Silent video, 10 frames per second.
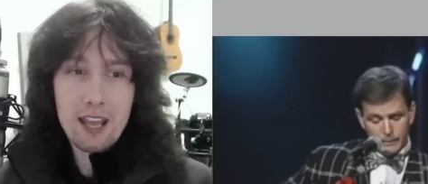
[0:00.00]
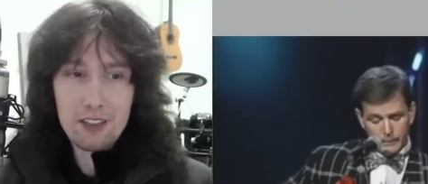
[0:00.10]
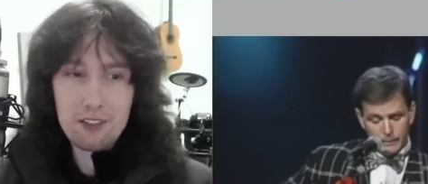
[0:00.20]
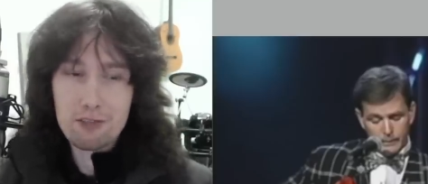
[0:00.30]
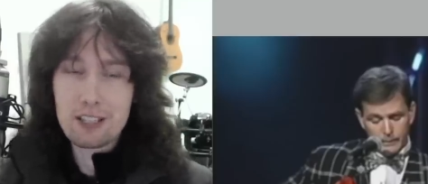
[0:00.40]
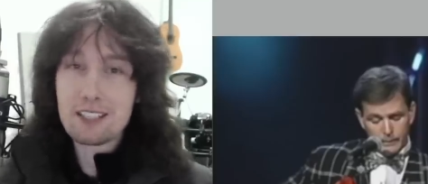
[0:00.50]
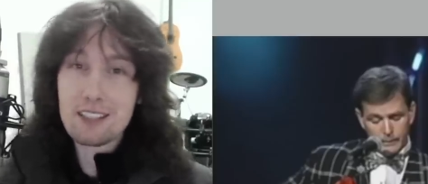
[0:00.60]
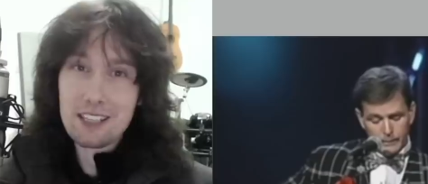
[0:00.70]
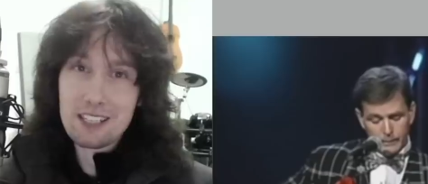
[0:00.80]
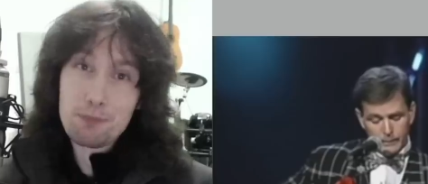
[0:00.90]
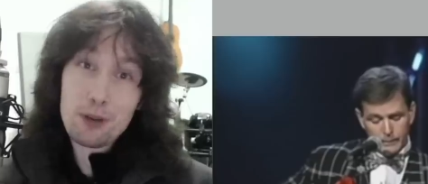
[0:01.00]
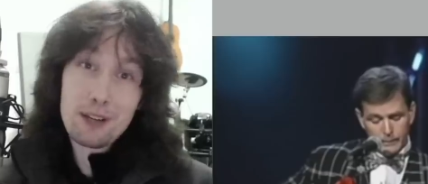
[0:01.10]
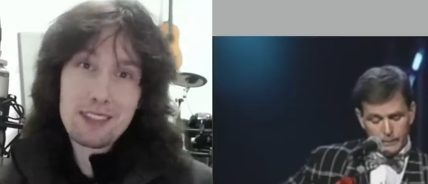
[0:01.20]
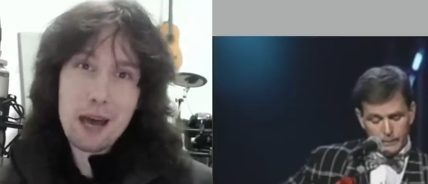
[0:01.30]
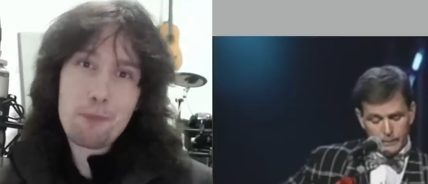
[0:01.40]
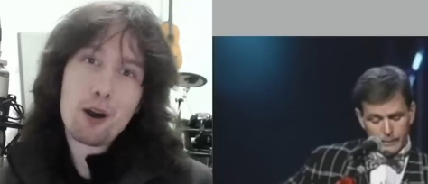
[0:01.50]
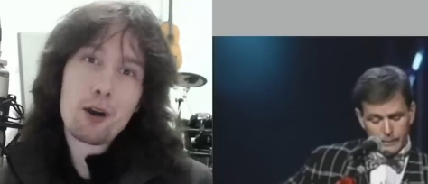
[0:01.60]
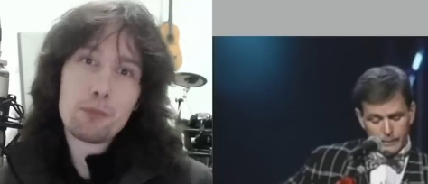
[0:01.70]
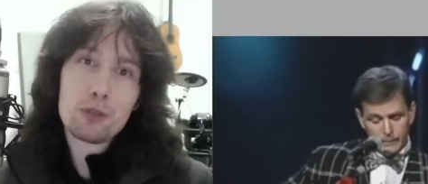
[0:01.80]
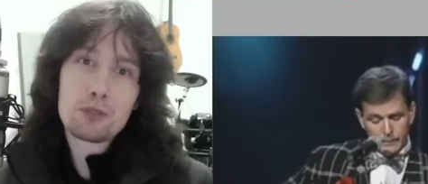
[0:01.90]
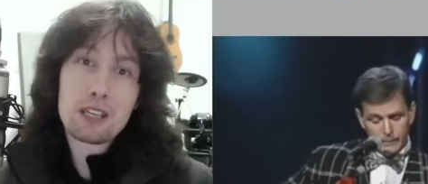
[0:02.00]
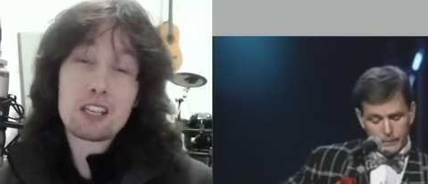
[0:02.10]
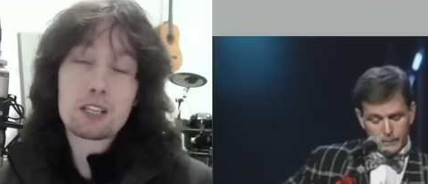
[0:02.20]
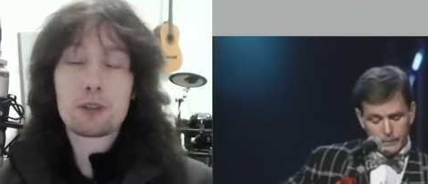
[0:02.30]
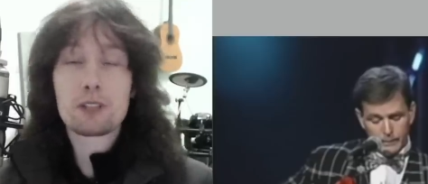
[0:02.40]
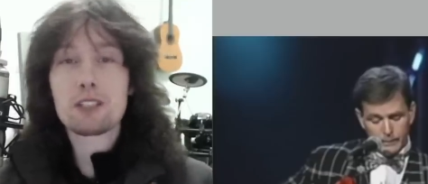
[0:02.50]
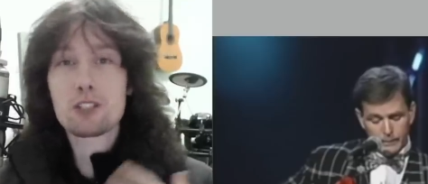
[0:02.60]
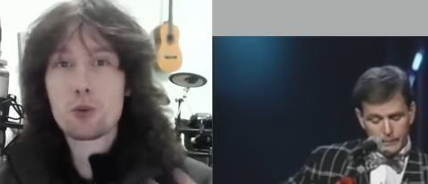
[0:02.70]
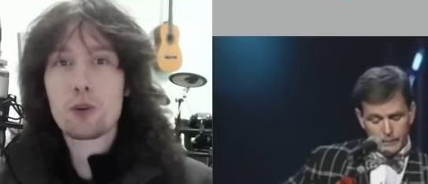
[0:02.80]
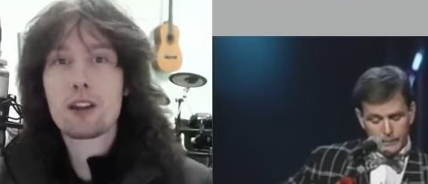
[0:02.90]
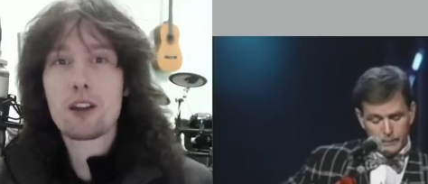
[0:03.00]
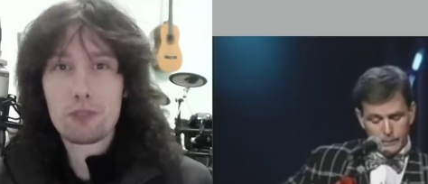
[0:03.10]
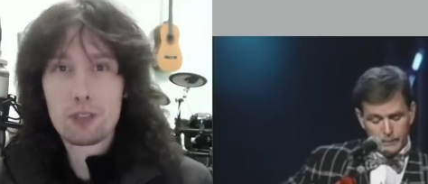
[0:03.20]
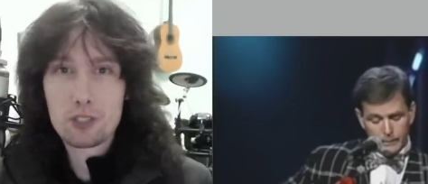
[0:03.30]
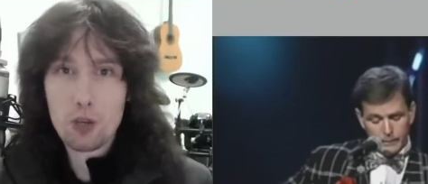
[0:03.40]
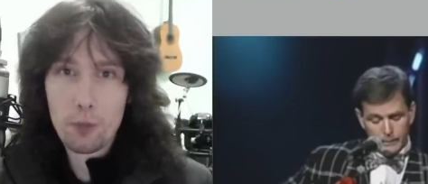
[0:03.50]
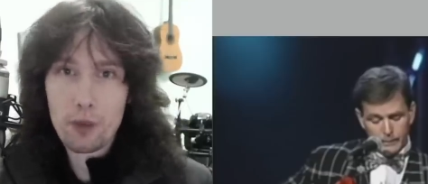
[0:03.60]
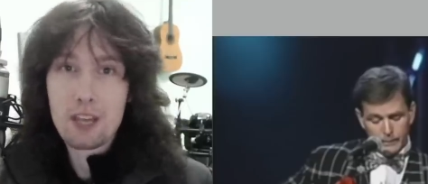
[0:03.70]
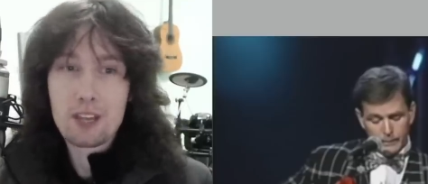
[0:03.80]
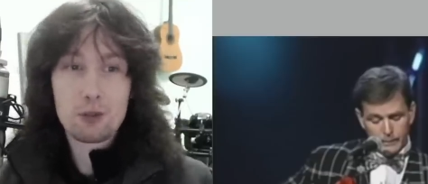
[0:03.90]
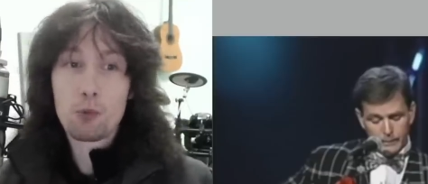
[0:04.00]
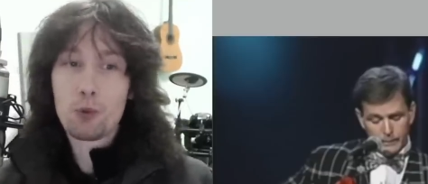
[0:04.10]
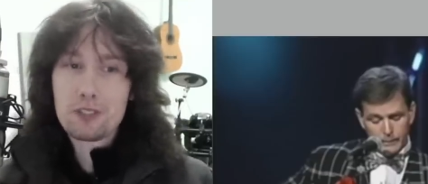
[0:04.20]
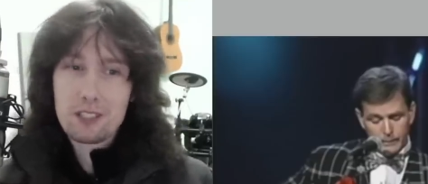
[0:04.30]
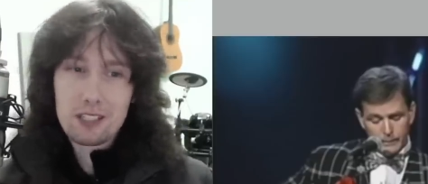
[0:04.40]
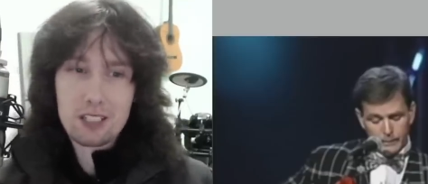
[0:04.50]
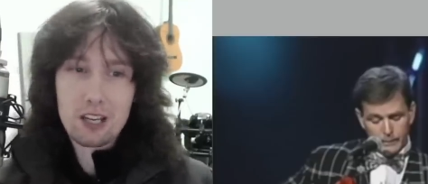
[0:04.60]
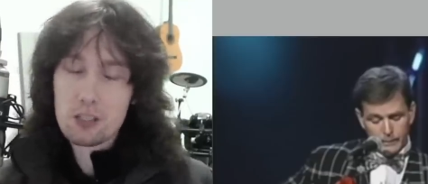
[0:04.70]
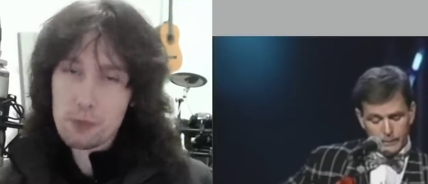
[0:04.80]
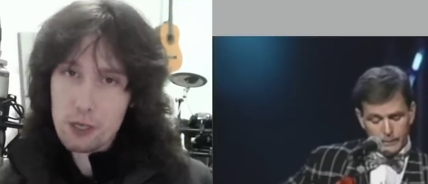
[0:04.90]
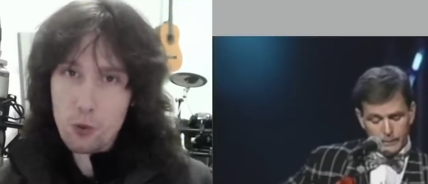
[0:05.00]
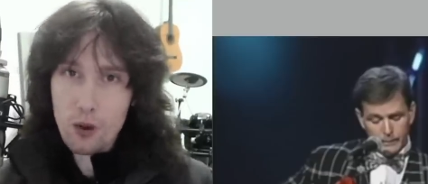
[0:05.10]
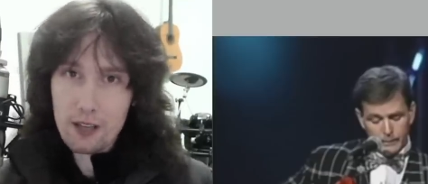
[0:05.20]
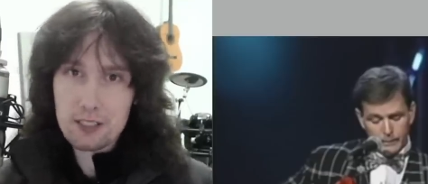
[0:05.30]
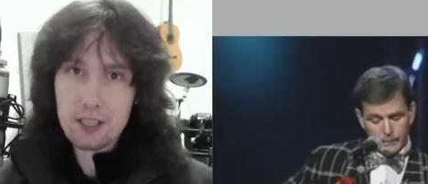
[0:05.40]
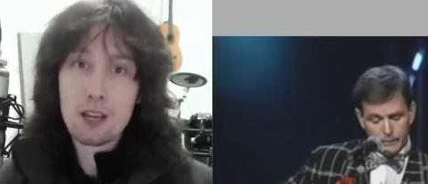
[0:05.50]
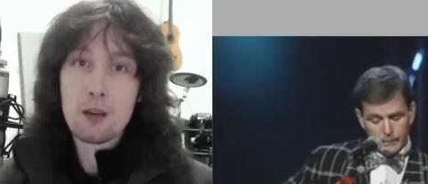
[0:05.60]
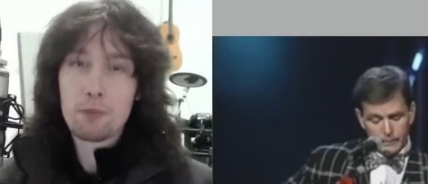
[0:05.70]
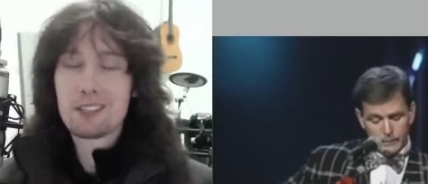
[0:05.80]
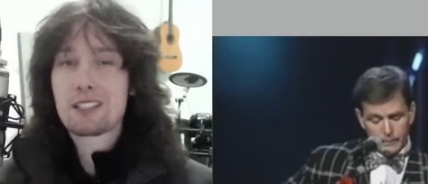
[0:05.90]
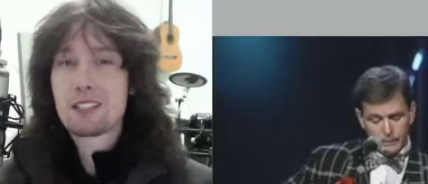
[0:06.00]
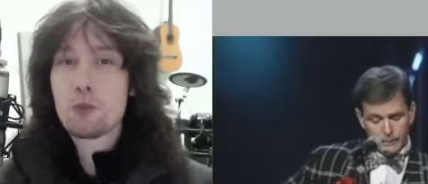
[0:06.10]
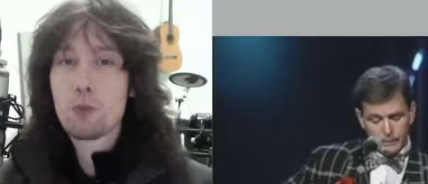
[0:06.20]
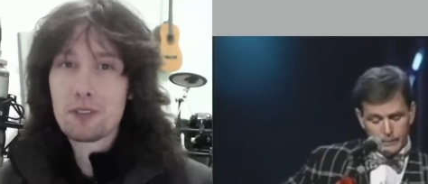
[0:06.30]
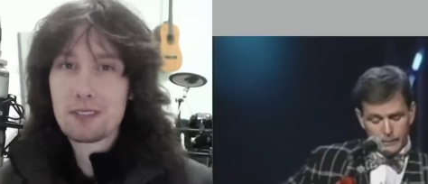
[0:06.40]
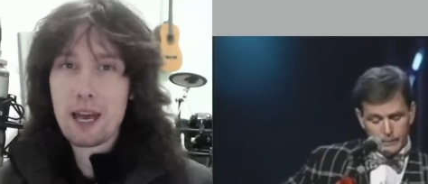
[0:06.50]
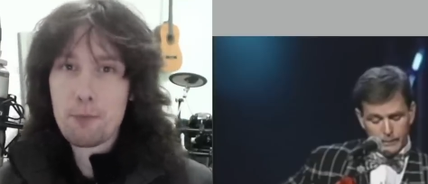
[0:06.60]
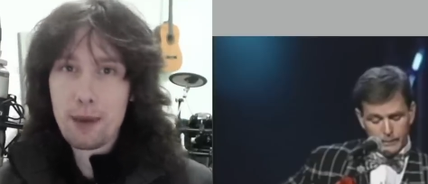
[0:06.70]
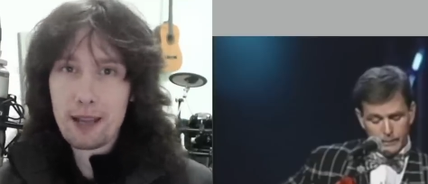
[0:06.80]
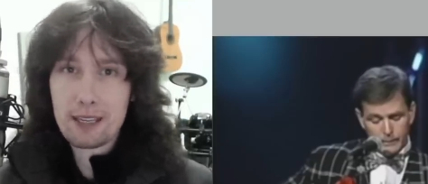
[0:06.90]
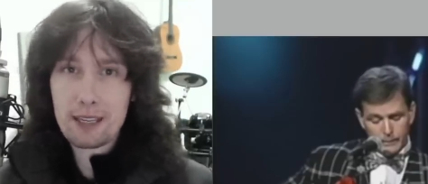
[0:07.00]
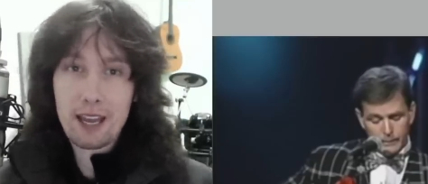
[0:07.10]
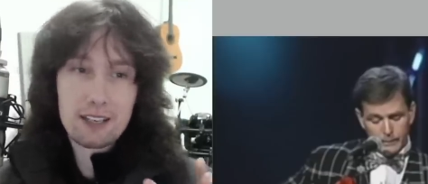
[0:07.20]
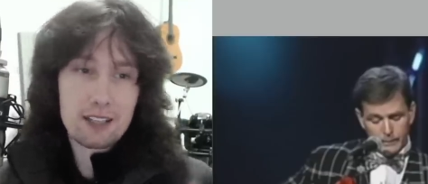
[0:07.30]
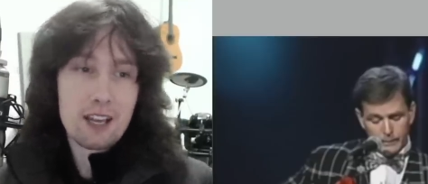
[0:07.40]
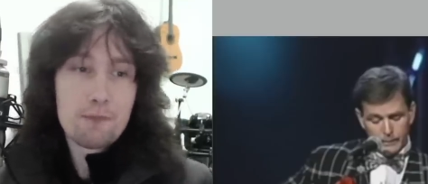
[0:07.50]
Speaker 1: And the reason that he's putting that palm guitar muting is because he's talking over the top. So he wants the guitar to be quieter, but he still wants that backing. And